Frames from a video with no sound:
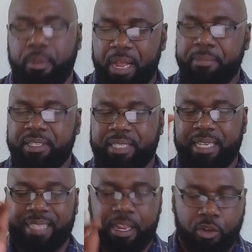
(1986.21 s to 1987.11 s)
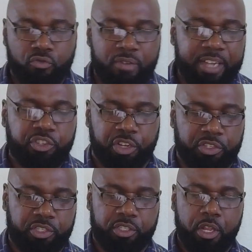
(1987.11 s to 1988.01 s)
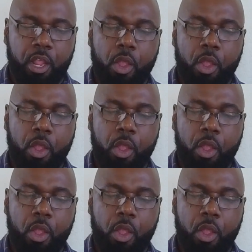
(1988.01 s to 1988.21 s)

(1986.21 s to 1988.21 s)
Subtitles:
The Bible says that the righteous